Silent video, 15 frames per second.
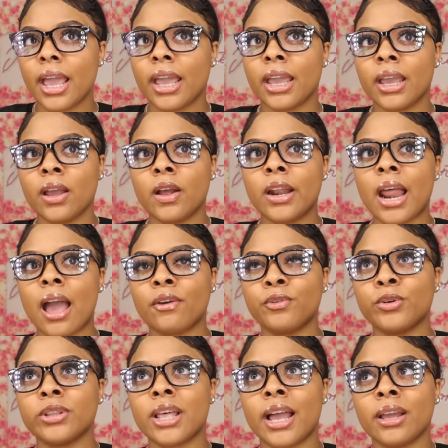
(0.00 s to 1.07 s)
And I
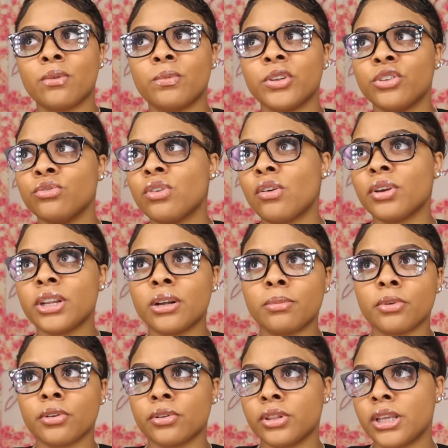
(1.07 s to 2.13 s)
feel like when you don't get up
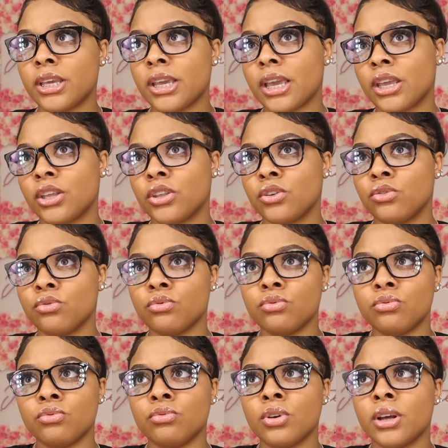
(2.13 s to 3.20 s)
early and
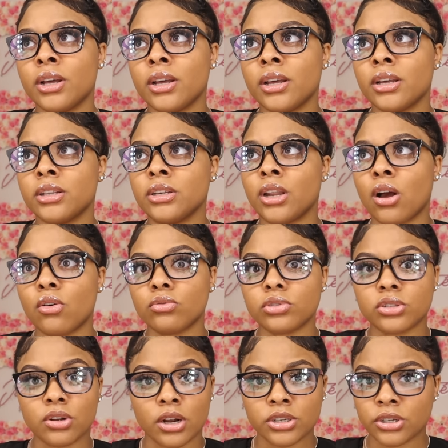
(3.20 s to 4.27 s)
you don't
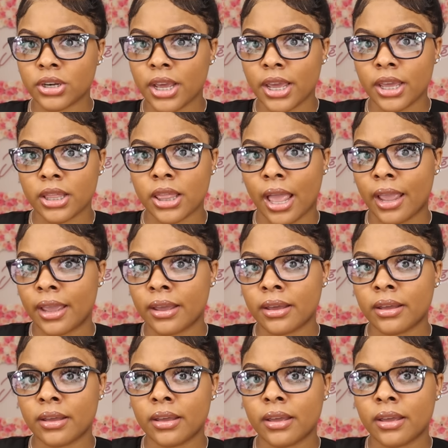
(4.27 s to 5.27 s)
start your day like